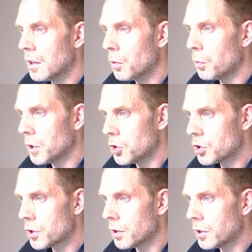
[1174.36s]
which
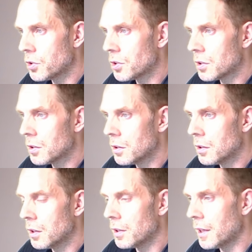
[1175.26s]
starts
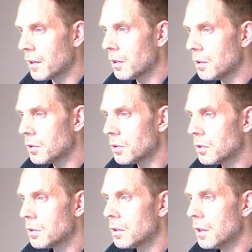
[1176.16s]
a download
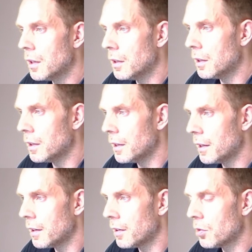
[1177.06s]

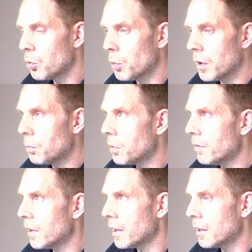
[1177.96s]
and will
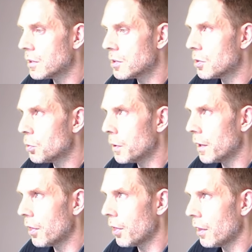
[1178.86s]
provide us
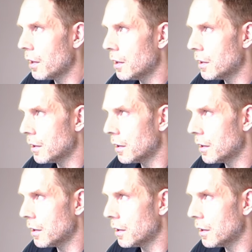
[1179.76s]
with a